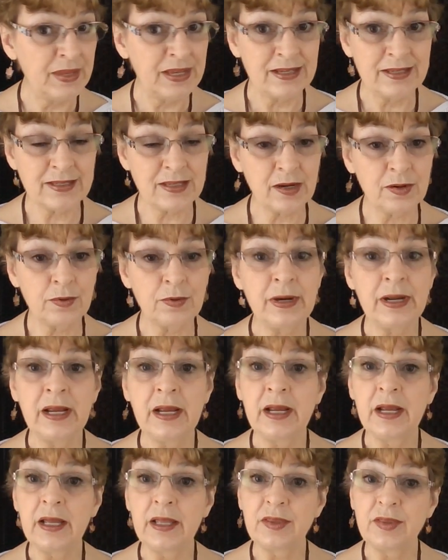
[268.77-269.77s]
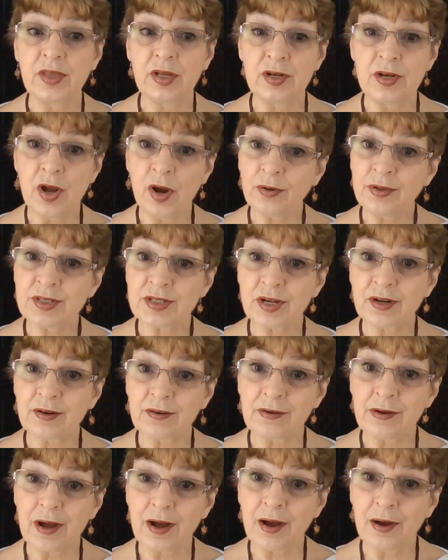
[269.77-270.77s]
So the notes
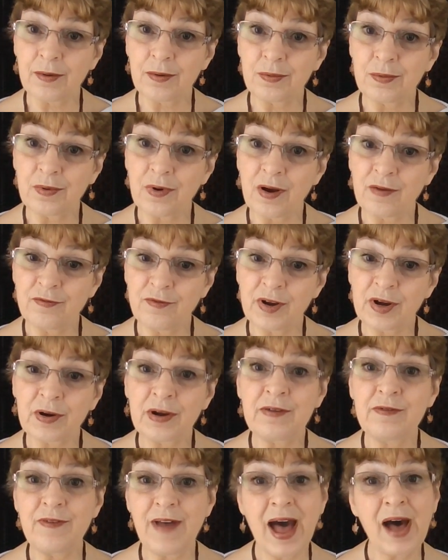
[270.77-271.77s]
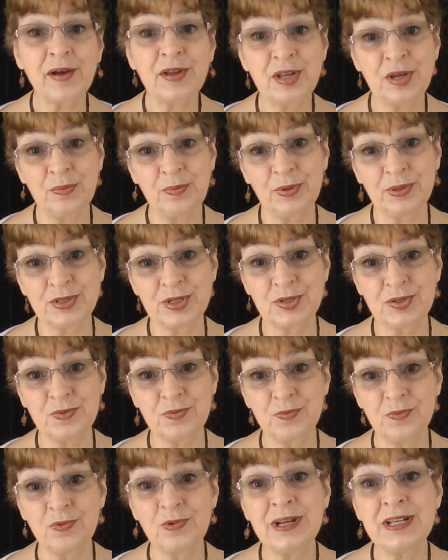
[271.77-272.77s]
are a, a very valuable
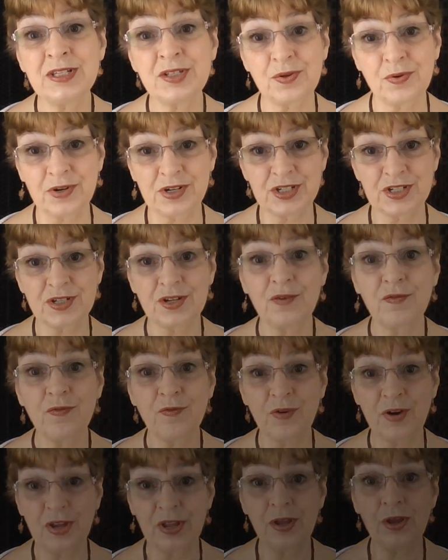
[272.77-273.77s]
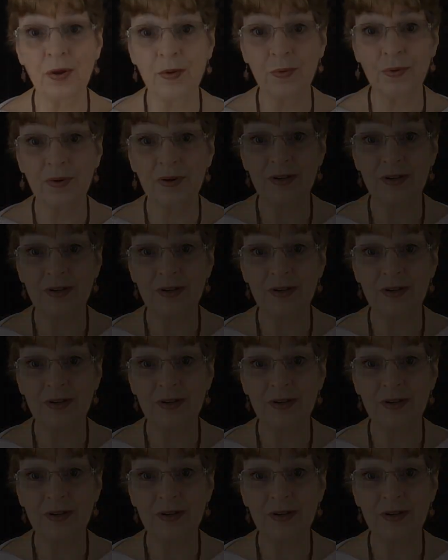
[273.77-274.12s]
resource for you.